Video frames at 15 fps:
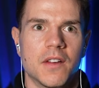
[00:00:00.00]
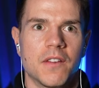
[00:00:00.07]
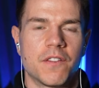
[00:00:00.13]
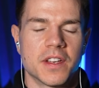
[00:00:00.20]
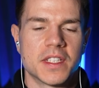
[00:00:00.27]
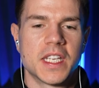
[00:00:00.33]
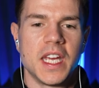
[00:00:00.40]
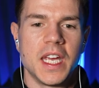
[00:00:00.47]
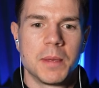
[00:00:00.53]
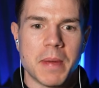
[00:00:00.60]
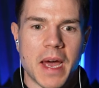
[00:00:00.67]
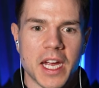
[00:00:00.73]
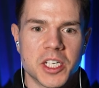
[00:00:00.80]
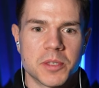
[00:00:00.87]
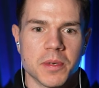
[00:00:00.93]
fatigue
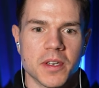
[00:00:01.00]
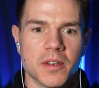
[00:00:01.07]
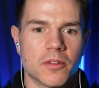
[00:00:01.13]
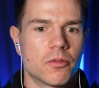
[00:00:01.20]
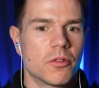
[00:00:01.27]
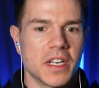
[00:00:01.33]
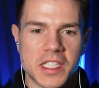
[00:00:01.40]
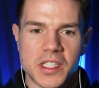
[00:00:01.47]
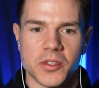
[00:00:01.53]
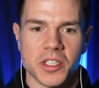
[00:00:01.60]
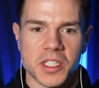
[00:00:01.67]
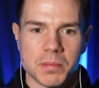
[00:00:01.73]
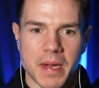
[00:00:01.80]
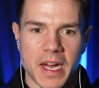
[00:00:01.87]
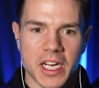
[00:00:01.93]
management,
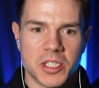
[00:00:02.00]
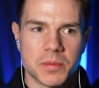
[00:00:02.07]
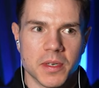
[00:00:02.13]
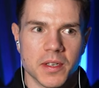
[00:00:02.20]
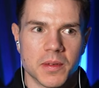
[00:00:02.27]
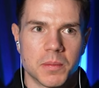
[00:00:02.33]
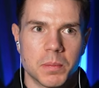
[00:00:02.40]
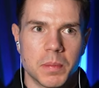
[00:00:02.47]
resource management,